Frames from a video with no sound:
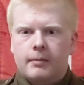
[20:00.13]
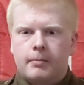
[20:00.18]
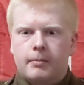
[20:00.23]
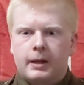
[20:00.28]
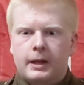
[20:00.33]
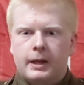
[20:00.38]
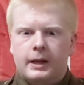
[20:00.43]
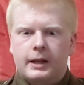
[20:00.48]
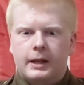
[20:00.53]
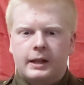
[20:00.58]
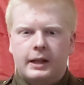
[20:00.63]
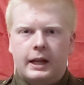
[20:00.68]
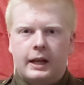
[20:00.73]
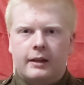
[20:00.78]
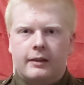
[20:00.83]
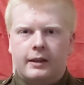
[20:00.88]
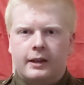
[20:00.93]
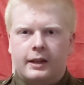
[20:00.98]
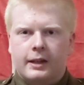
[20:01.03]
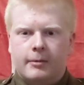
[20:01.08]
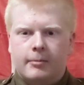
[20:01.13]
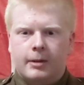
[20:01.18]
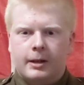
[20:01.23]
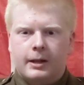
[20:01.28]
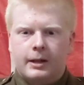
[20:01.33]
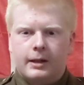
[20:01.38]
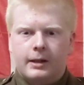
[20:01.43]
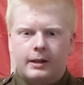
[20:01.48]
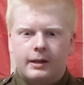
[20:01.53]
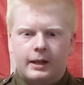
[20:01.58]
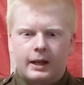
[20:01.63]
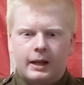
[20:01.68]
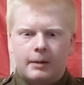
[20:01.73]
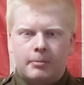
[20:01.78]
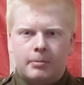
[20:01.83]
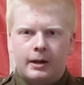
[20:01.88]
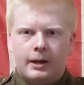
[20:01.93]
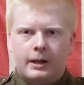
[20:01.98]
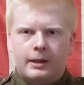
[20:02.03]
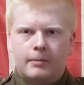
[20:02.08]
of being in the dance. I didn't want to kind
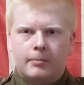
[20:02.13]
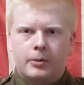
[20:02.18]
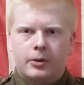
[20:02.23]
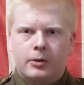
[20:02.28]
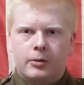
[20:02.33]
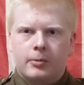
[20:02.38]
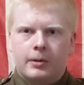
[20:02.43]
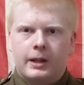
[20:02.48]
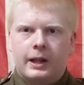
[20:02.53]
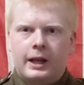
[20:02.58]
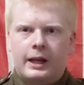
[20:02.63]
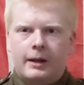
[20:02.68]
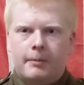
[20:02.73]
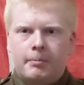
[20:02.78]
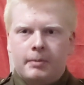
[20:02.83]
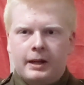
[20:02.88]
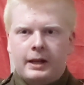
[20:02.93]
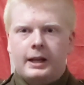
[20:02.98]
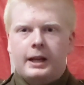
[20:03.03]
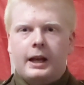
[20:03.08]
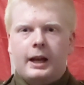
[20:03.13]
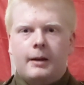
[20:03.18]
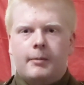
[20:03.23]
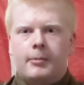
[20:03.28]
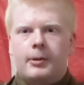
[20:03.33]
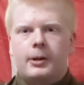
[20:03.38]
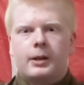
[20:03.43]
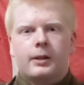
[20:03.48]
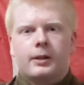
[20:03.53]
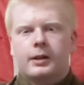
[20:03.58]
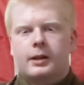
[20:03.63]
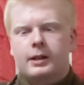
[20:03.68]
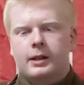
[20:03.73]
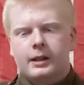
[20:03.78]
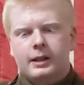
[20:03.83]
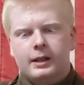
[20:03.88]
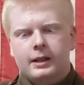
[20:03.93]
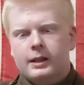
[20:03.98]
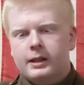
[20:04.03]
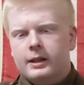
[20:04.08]
of break the mood with like a big camera or
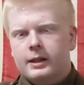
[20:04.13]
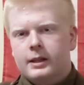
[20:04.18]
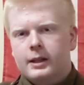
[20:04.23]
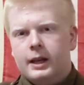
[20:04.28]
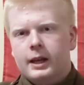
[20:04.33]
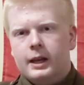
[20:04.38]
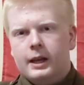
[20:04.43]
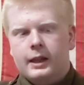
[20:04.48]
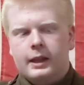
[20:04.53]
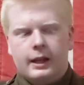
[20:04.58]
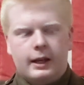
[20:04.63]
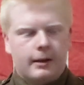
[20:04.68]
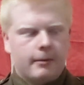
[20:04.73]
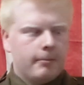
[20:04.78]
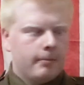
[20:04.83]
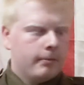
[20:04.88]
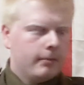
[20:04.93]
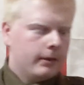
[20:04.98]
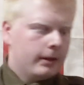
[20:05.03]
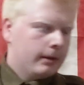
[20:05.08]
anything.